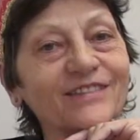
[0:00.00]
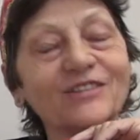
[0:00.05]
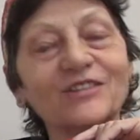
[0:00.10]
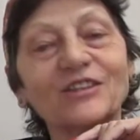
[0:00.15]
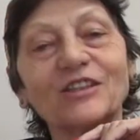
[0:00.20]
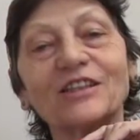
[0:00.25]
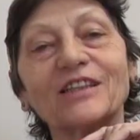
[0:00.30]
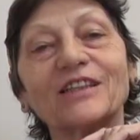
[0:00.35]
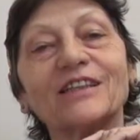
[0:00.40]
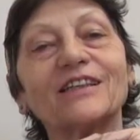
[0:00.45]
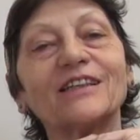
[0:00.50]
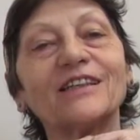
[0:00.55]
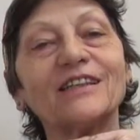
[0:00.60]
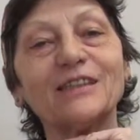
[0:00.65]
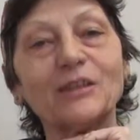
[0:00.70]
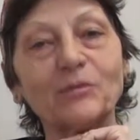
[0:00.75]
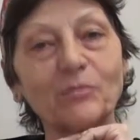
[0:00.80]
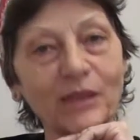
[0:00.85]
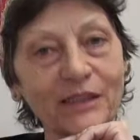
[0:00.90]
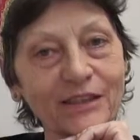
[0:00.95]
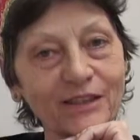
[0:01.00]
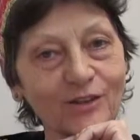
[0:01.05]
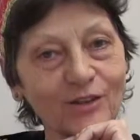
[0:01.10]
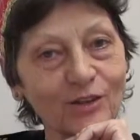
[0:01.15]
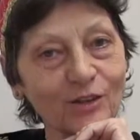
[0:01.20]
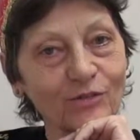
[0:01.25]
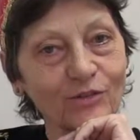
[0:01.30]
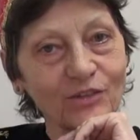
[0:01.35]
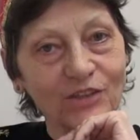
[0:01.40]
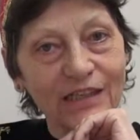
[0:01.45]
the independence
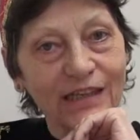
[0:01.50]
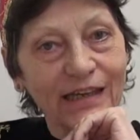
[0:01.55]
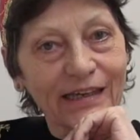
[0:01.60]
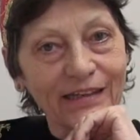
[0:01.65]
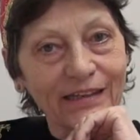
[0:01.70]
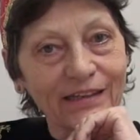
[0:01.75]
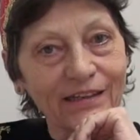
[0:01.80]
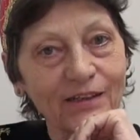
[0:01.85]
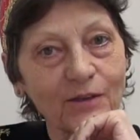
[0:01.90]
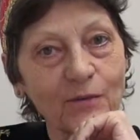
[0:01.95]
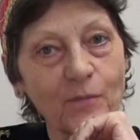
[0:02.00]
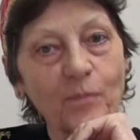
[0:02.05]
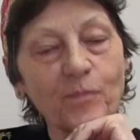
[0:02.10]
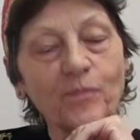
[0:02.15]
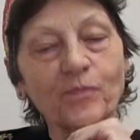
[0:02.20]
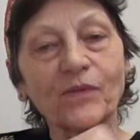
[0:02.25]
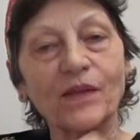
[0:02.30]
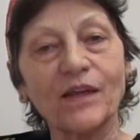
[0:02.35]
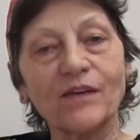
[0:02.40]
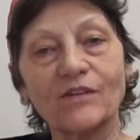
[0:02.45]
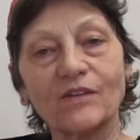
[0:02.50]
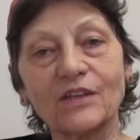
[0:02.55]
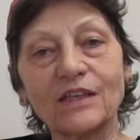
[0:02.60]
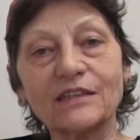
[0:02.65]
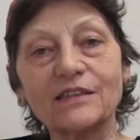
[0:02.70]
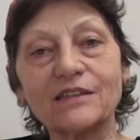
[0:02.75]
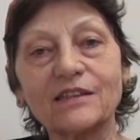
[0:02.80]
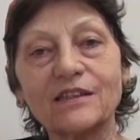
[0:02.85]
of scale, this